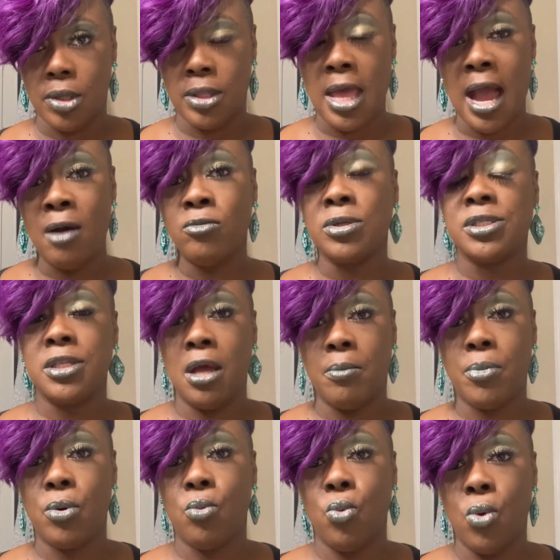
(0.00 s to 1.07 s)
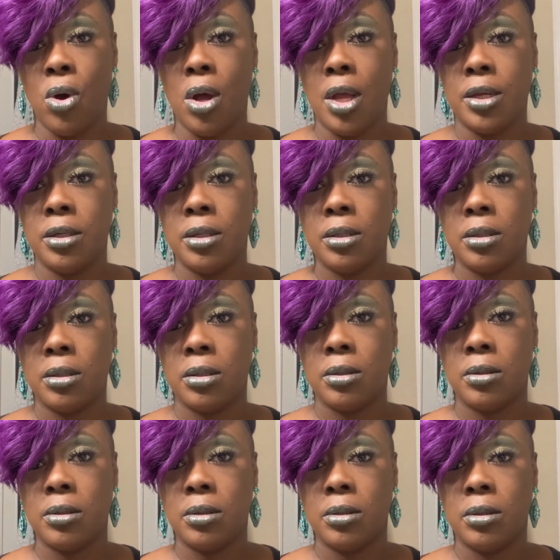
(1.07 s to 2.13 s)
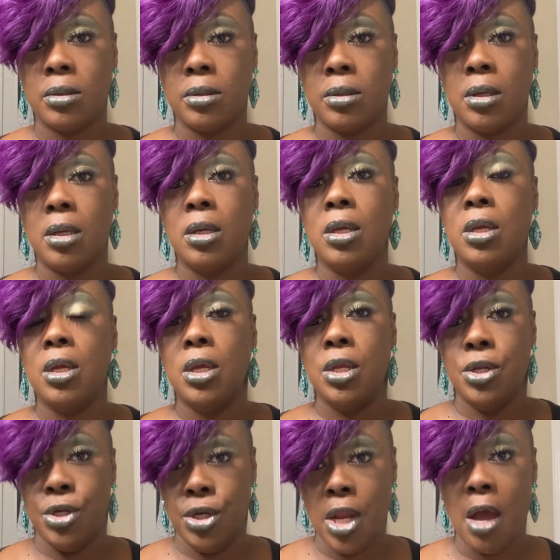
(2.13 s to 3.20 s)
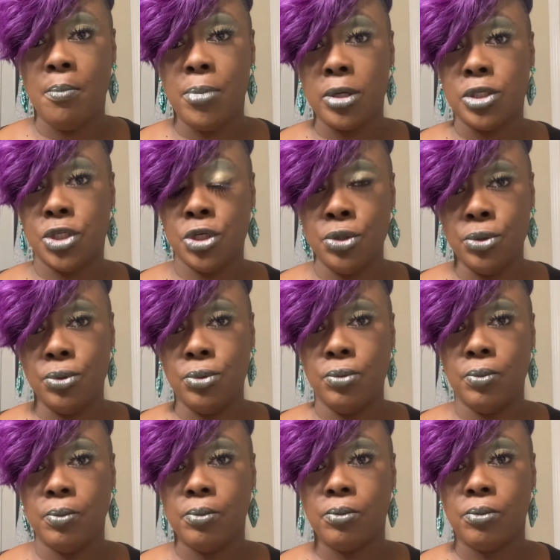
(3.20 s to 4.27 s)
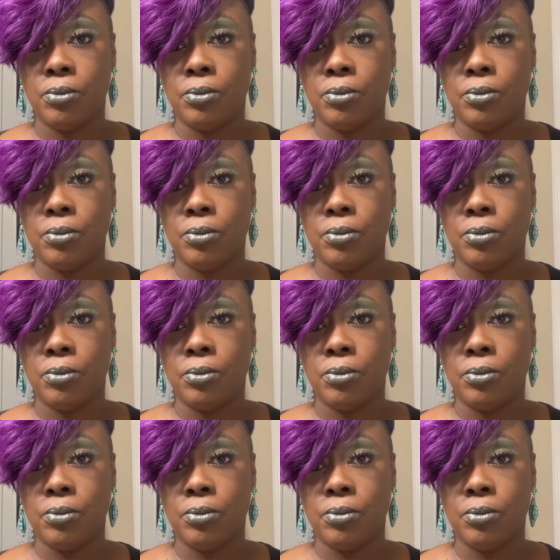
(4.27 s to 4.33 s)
That was number 1. Number 2,